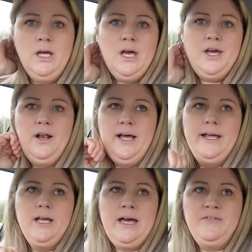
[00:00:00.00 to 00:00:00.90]
and
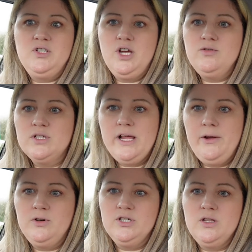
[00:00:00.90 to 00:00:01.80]
like having to go
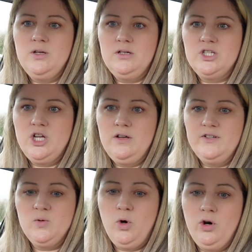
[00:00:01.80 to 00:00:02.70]
slow because of the
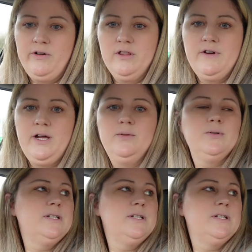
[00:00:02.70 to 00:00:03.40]
surface water on the road.